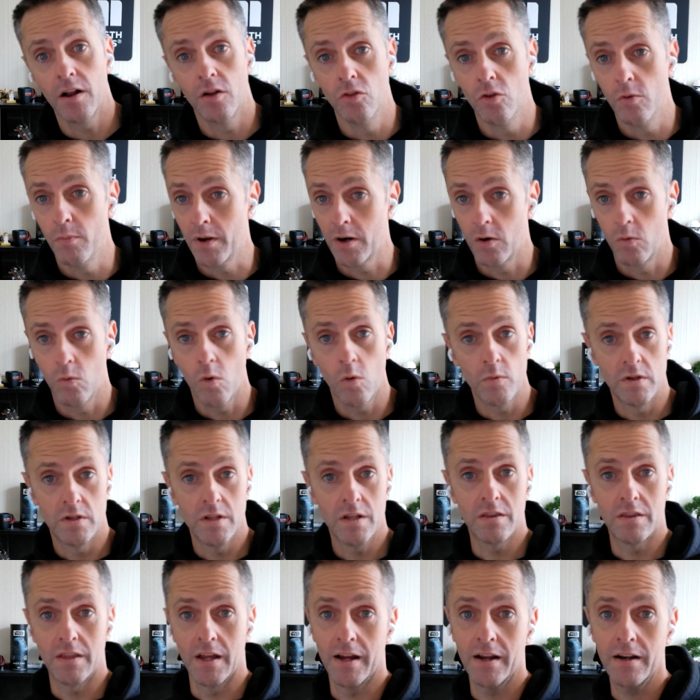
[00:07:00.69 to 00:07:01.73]
And no matter what we
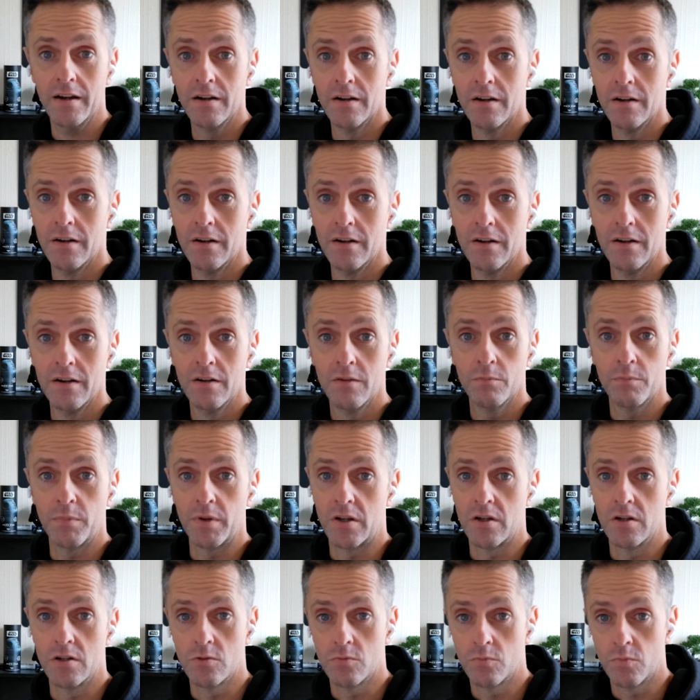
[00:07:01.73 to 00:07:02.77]
did there,
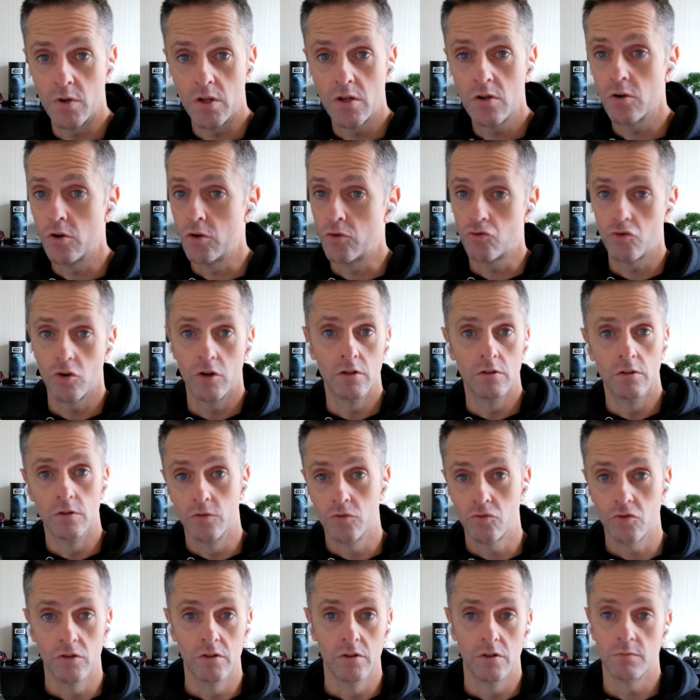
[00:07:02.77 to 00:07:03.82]
because we could drill and
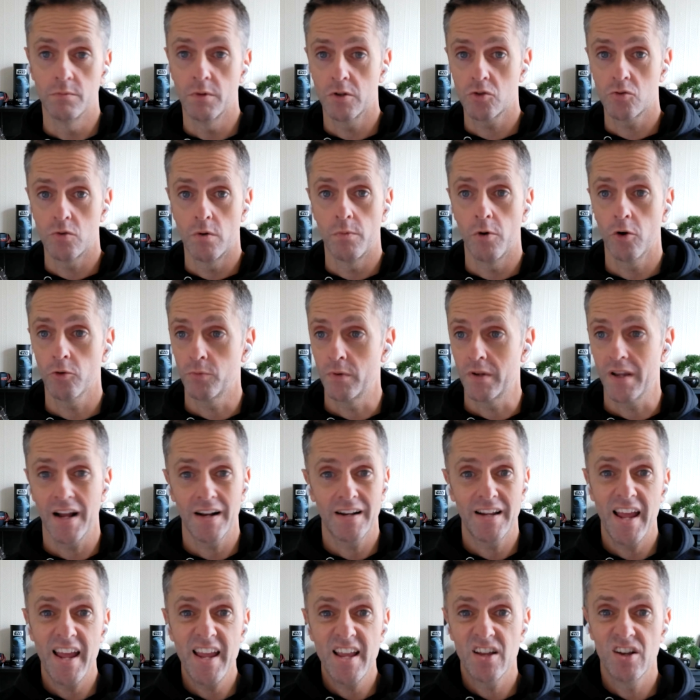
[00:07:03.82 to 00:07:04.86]
drill as much as we possibly can,
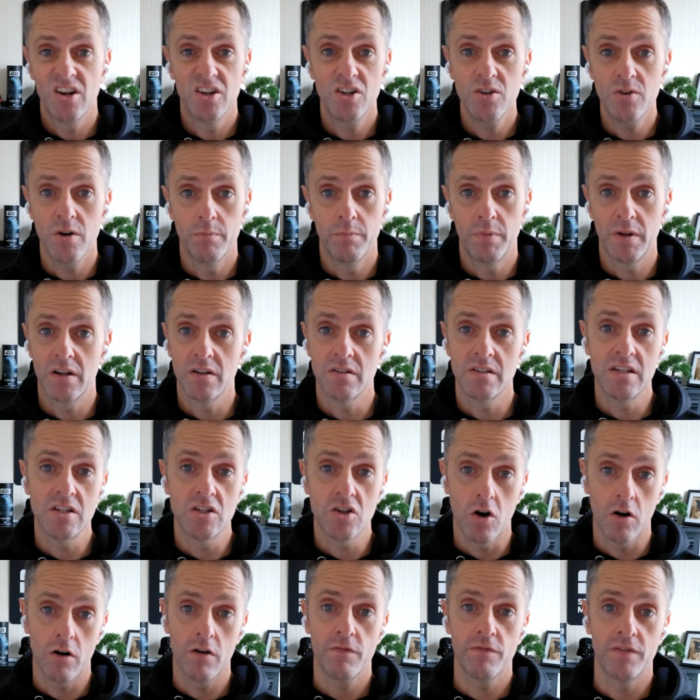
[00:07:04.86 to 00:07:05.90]
he ain't going to do it because he's
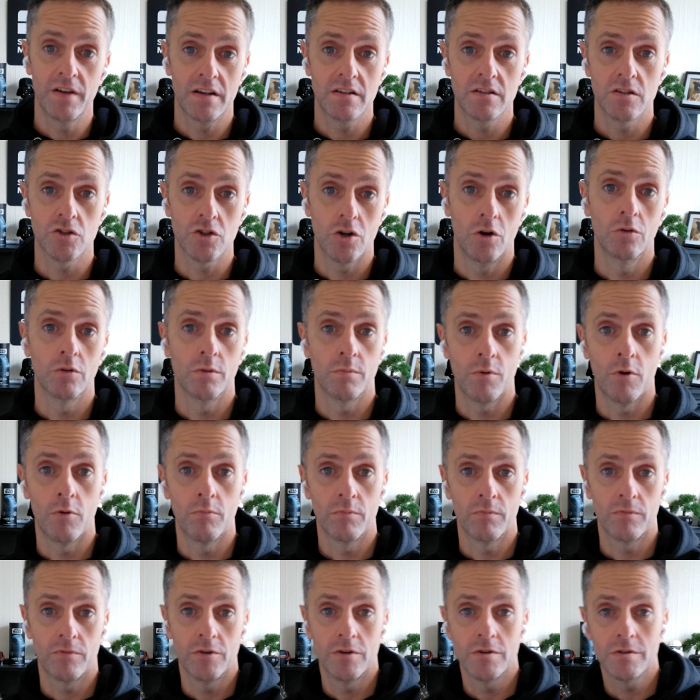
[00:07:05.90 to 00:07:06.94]
got to fix the shoulder
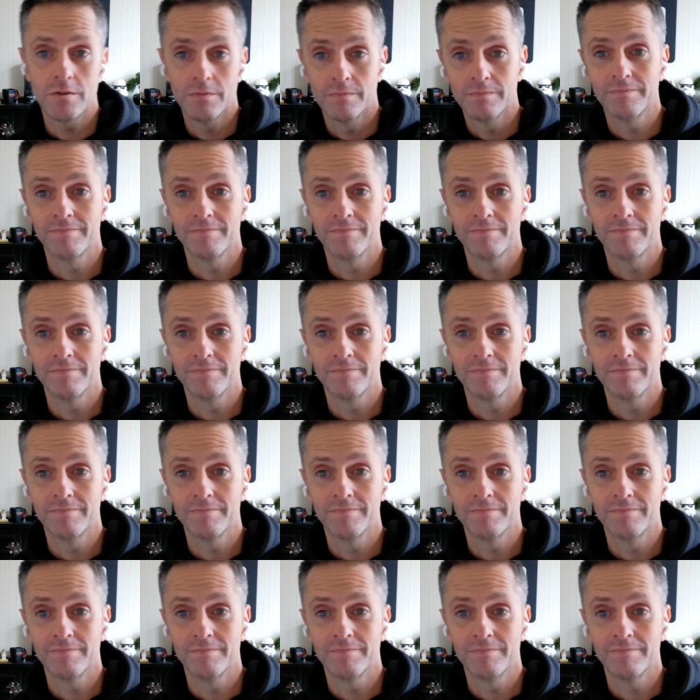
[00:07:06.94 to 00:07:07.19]
problem first.